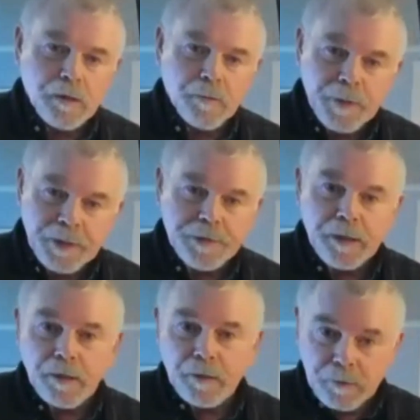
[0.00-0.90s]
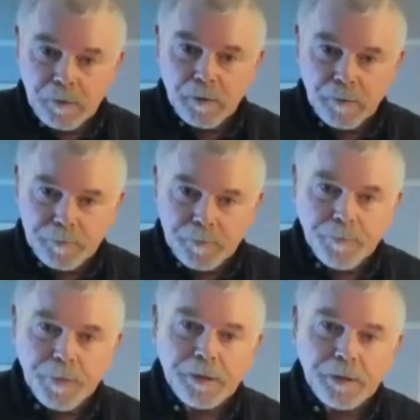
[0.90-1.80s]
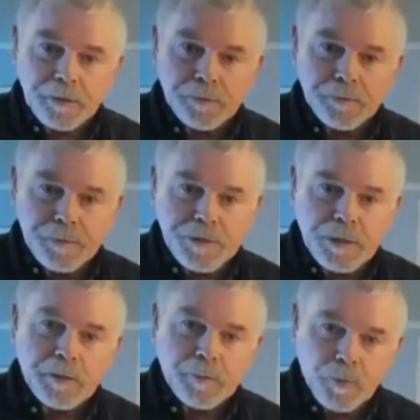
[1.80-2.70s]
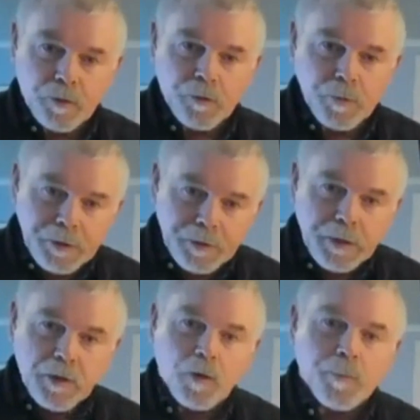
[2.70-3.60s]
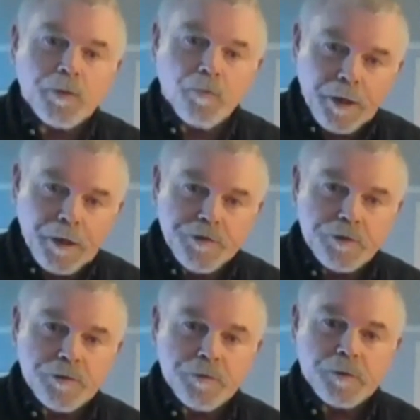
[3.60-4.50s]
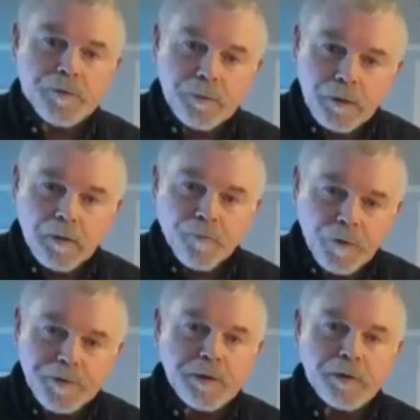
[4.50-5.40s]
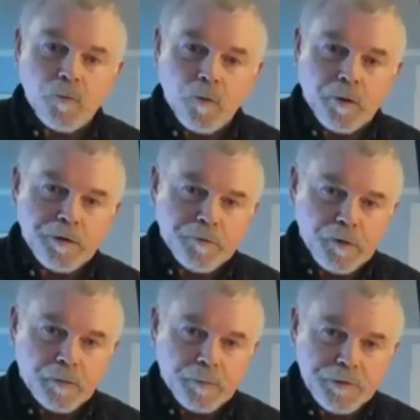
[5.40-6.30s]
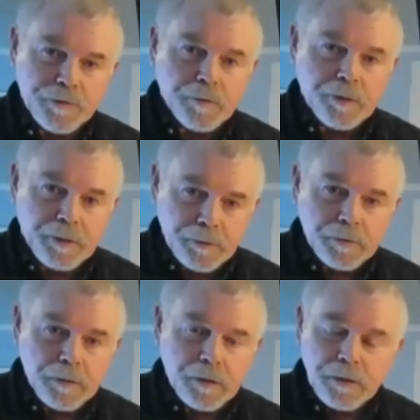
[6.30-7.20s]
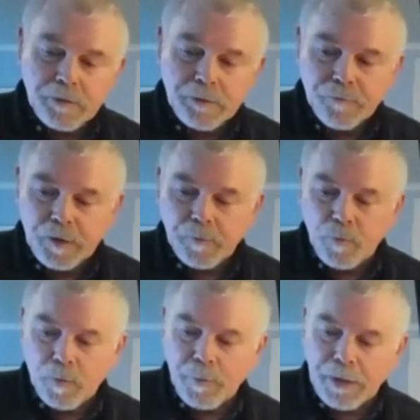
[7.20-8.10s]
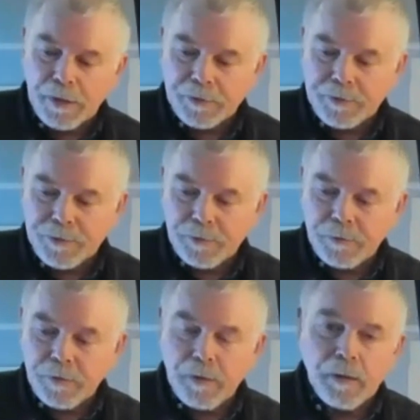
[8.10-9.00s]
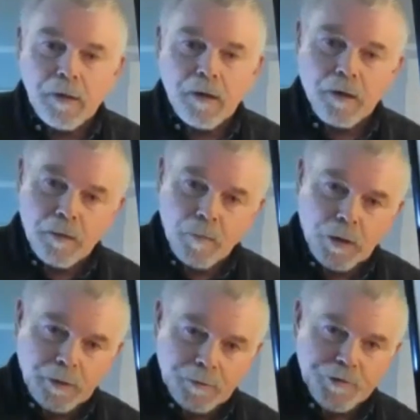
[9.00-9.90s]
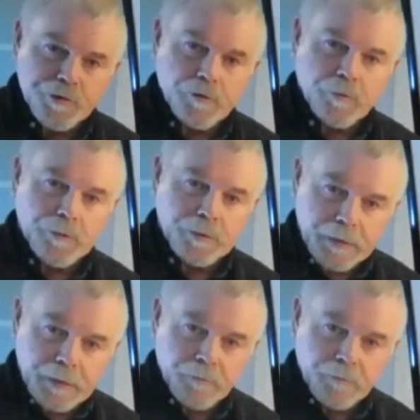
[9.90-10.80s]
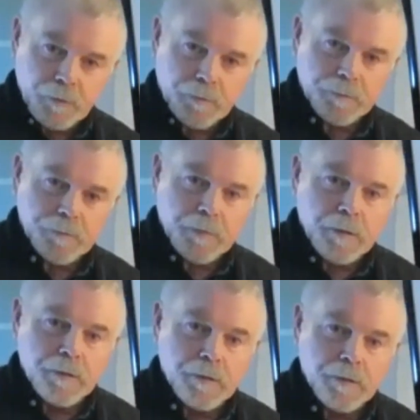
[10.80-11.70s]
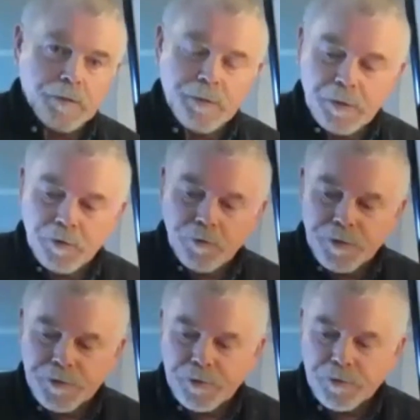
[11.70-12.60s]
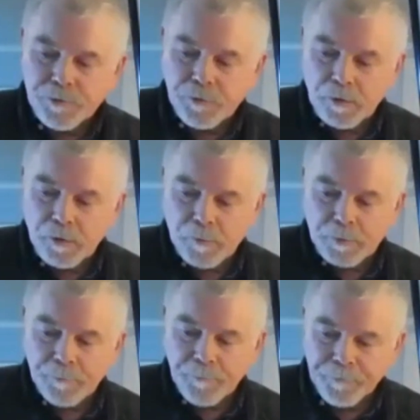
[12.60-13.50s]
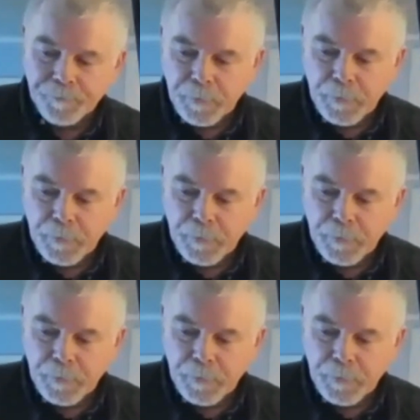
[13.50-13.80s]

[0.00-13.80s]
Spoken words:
makes that a big selling point. We can help ranchers with fencing and water development so they can develop more paddocks, and our models show that will tend to increase soil carbon,